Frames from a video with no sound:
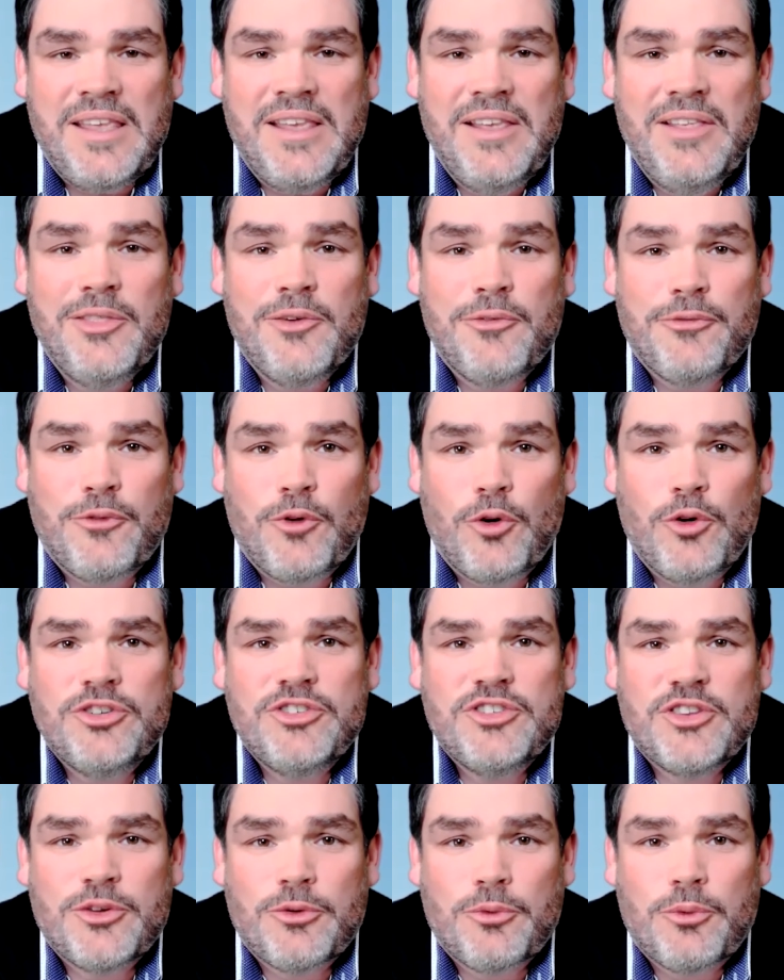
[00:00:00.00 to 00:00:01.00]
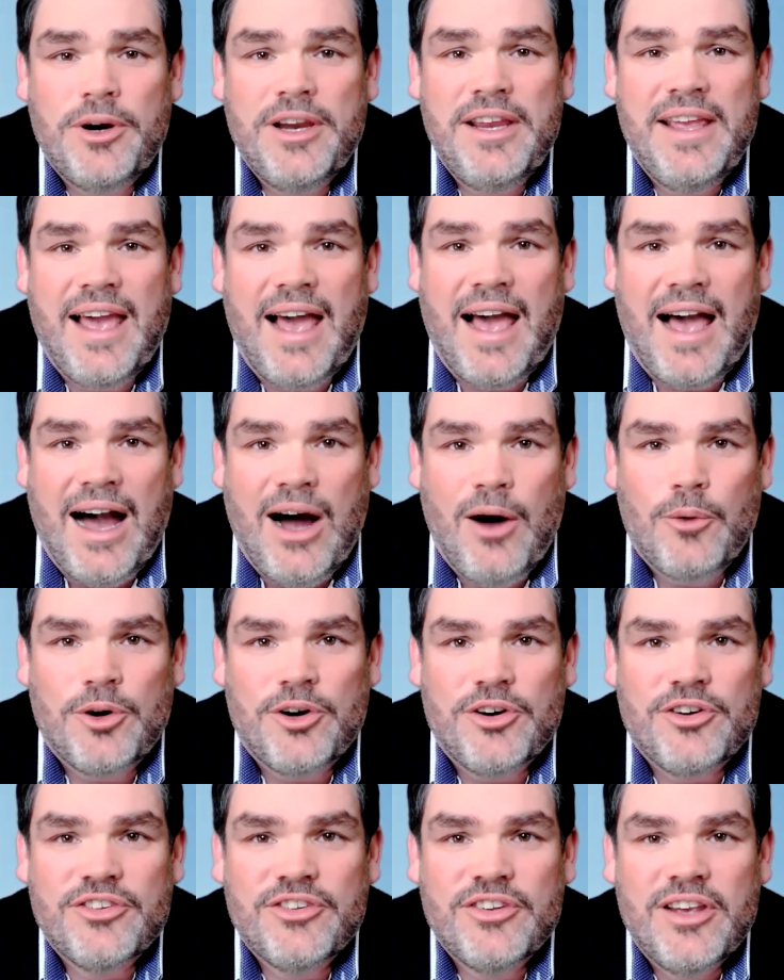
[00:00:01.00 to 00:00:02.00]
In the first 3
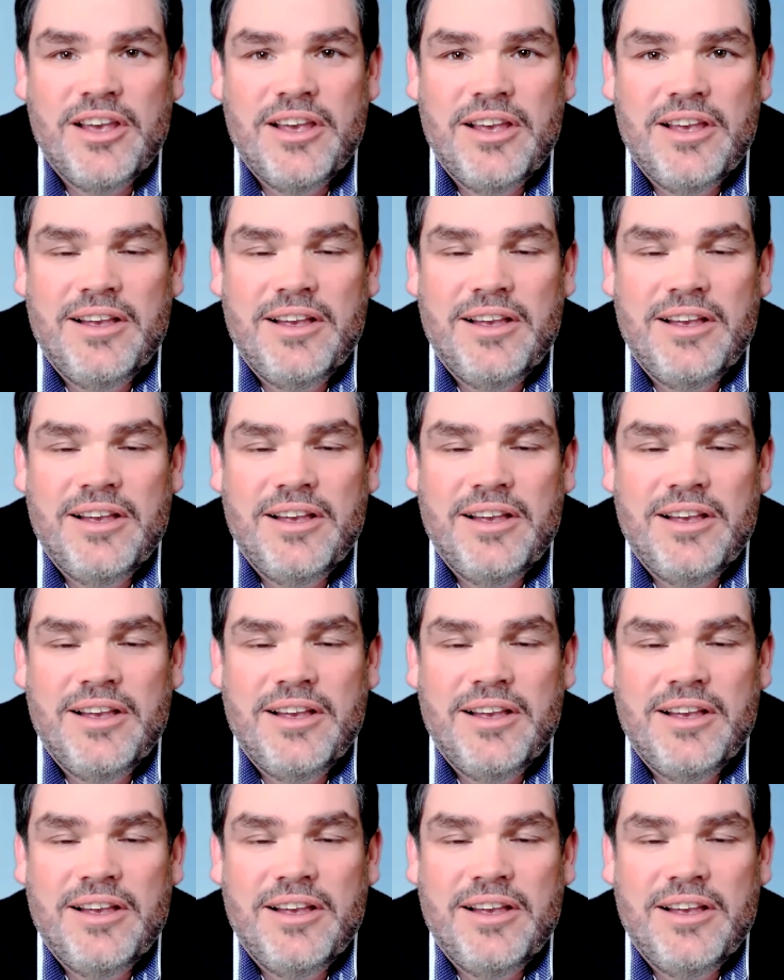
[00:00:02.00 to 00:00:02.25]
hours,